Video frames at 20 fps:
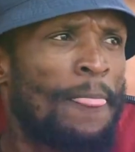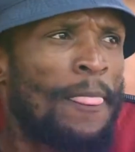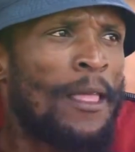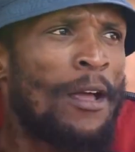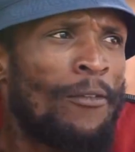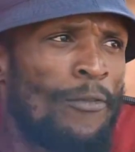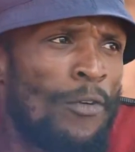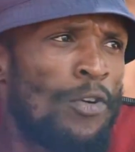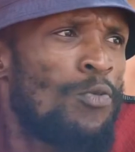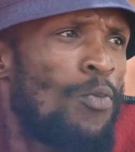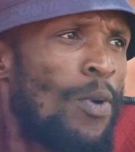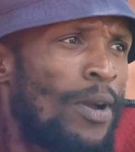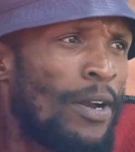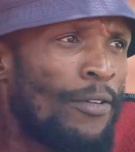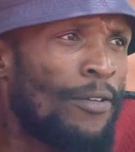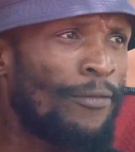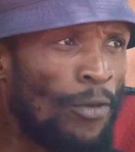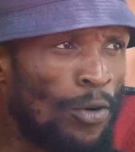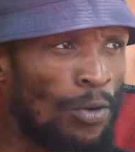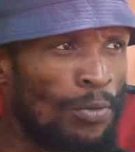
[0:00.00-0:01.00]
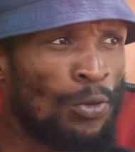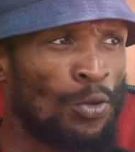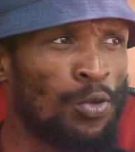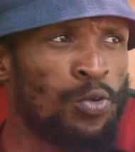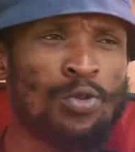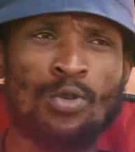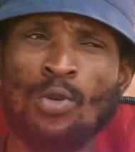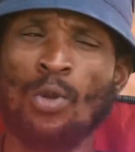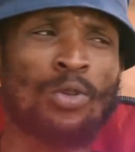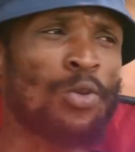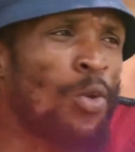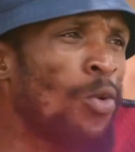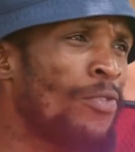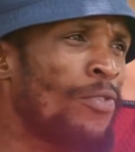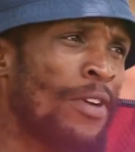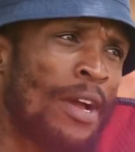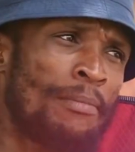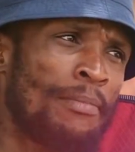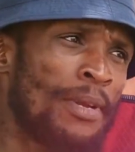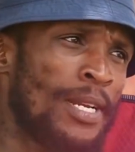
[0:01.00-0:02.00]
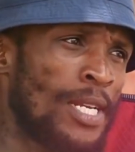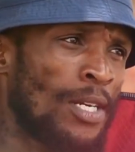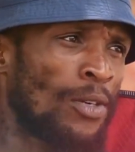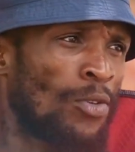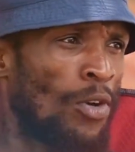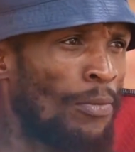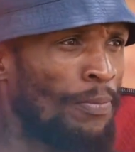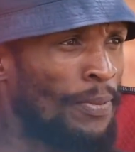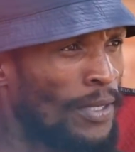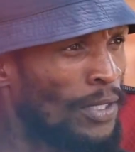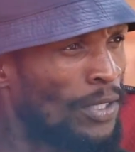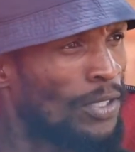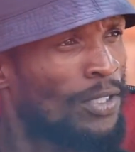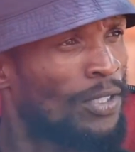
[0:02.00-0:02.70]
Volume 1 and volume 2 sold over 1 million copies.